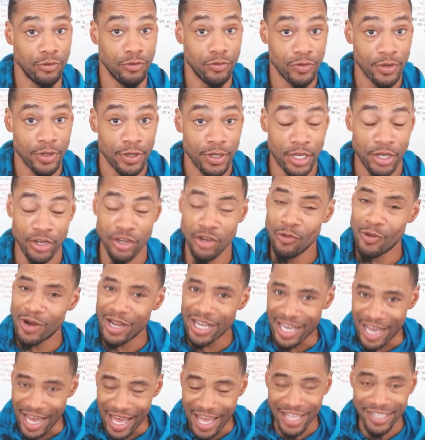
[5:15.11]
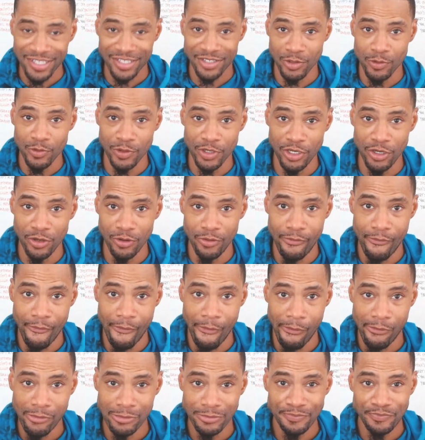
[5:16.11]
And do you want God suing you?
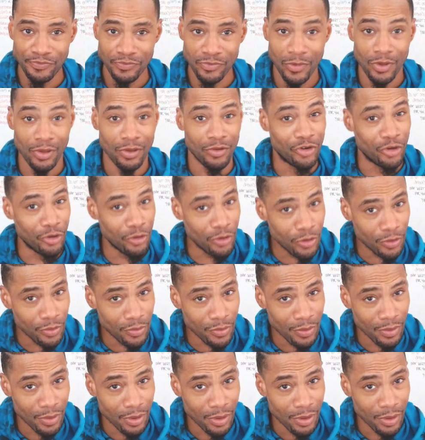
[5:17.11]
Do you?